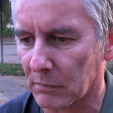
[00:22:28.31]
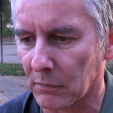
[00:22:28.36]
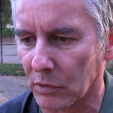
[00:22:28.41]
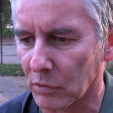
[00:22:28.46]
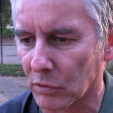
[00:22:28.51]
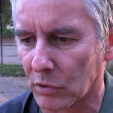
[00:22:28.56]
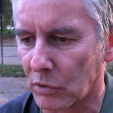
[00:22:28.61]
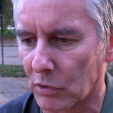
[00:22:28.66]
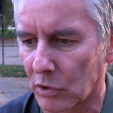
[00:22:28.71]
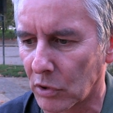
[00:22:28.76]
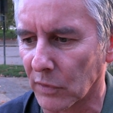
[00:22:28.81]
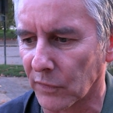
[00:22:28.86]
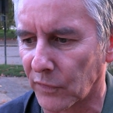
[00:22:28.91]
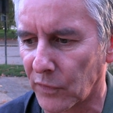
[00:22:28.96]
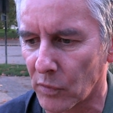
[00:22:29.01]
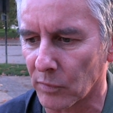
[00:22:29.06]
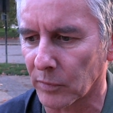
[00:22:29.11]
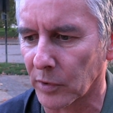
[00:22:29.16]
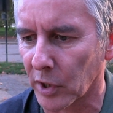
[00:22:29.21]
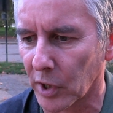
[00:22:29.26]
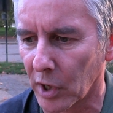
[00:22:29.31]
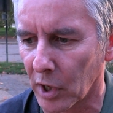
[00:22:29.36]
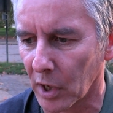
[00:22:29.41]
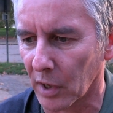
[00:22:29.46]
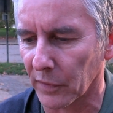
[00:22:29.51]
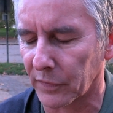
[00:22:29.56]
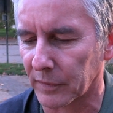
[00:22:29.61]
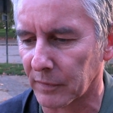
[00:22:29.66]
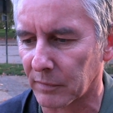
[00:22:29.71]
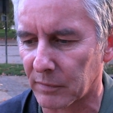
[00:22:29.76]
or could have formed on
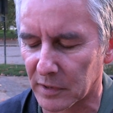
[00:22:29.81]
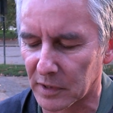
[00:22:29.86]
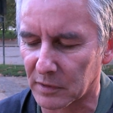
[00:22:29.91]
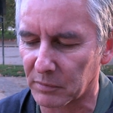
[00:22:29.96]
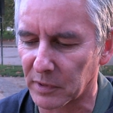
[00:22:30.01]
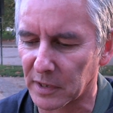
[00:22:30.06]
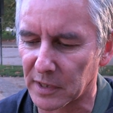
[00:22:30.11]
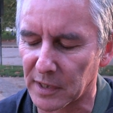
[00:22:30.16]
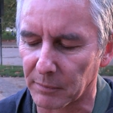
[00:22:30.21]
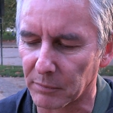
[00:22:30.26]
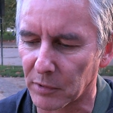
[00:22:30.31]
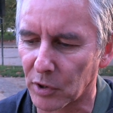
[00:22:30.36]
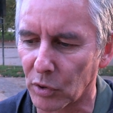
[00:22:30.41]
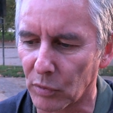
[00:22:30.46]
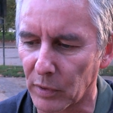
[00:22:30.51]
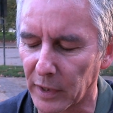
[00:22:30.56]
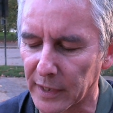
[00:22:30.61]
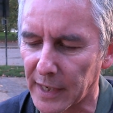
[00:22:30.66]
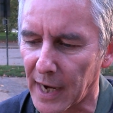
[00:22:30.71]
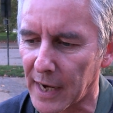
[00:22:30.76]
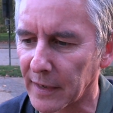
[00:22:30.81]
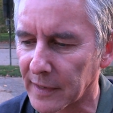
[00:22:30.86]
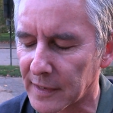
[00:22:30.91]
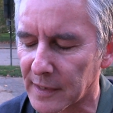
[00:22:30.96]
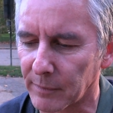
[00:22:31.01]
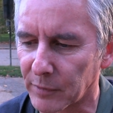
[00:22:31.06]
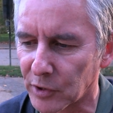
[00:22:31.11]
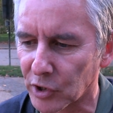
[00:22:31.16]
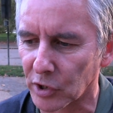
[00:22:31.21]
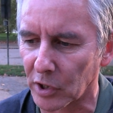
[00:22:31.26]
Earth with some cooling down of the
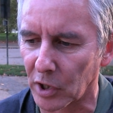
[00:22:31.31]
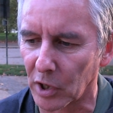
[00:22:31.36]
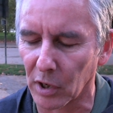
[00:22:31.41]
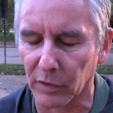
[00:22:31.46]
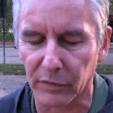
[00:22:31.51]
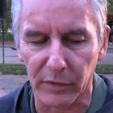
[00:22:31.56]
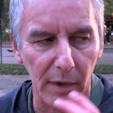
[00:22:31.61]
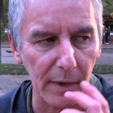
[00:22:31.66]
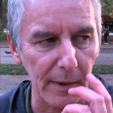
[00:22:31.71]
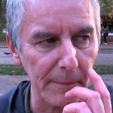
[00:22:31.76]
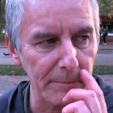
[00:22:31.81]
temperature of the Earth,